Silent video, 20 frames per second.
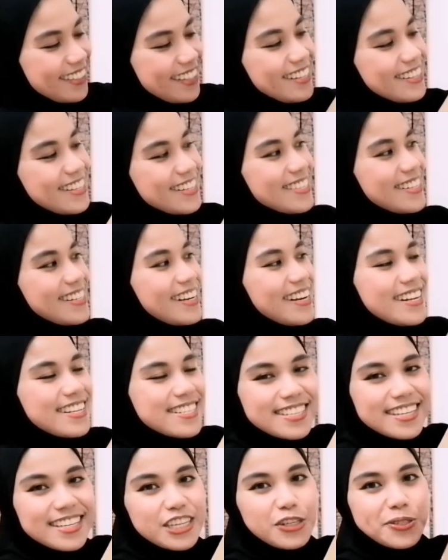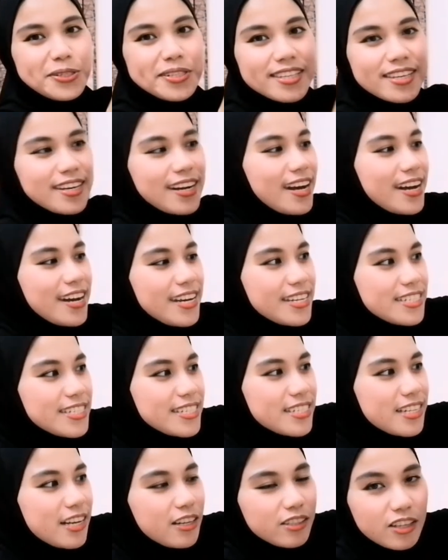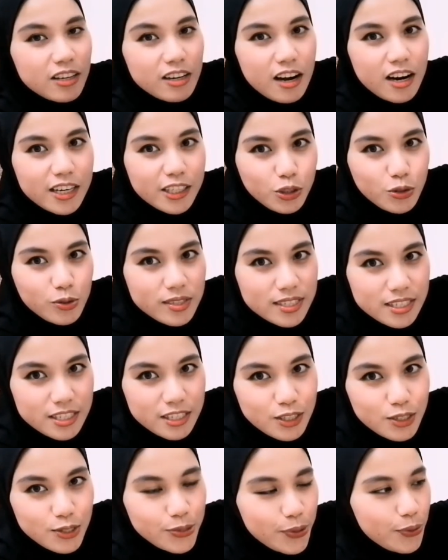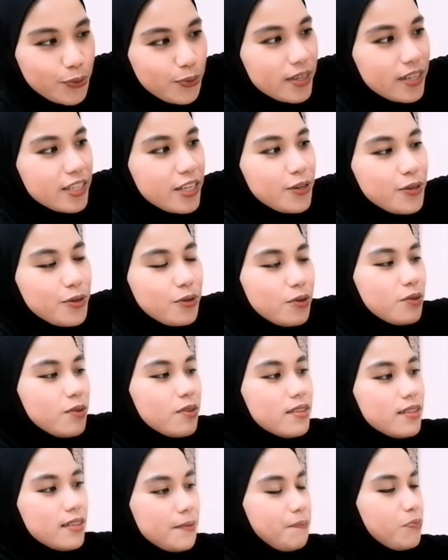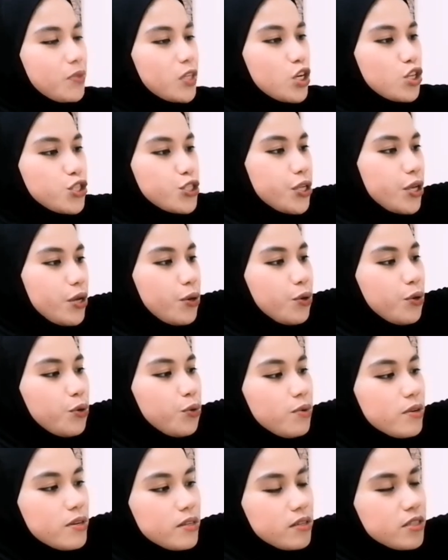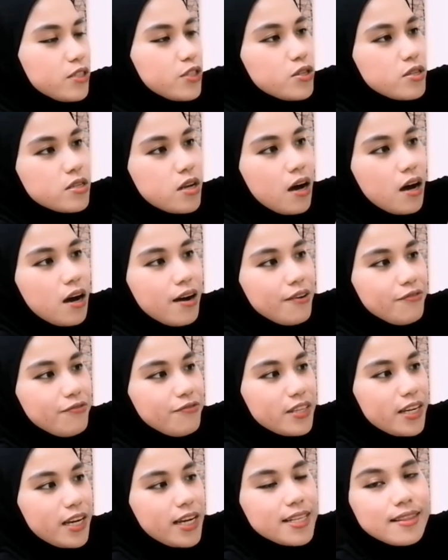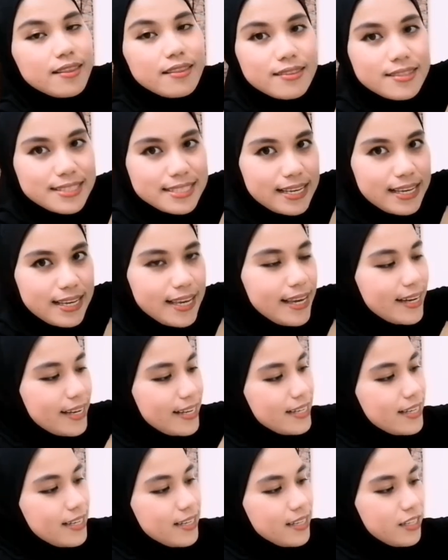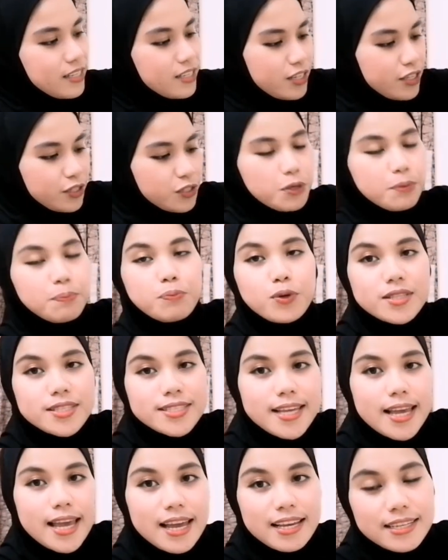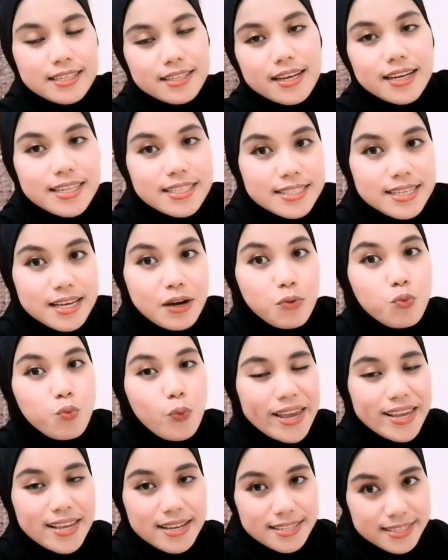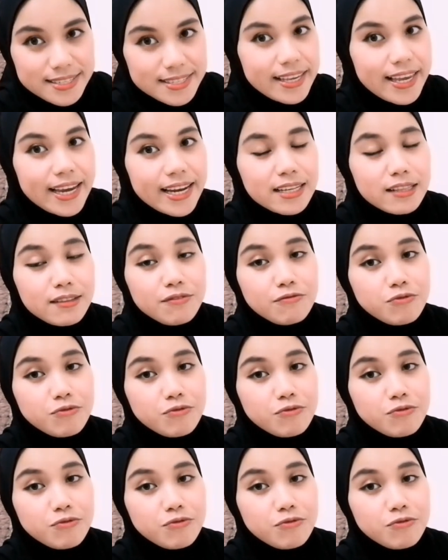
It is really secured, guys. The carton is so, you know, so soft and thick to protect the weighing scale